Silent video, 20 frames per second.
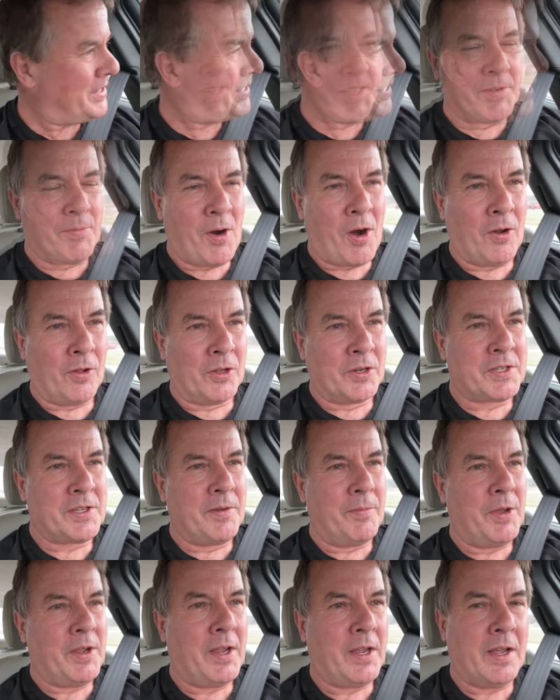Uh, tomorrow looks
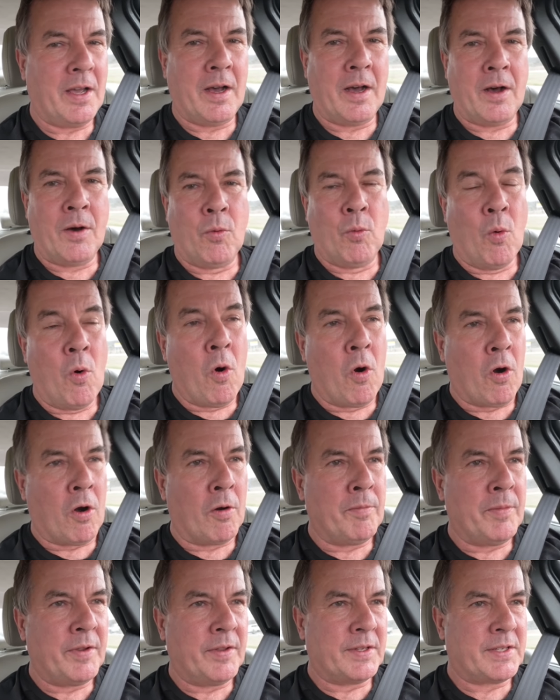to be uh,
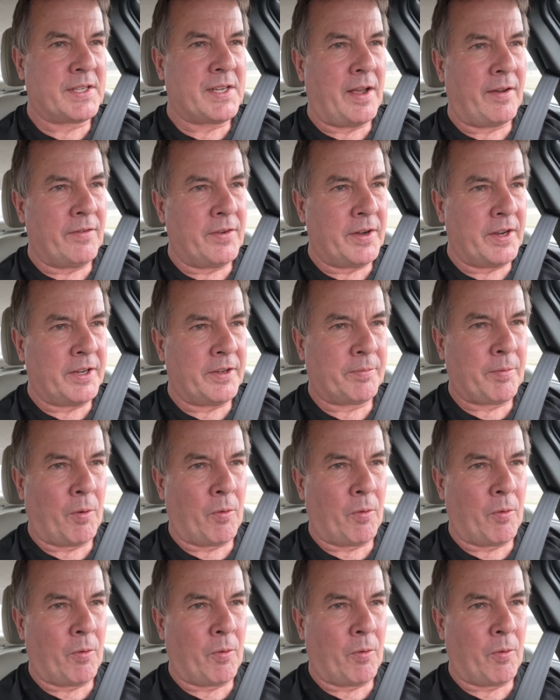warm in the 70s,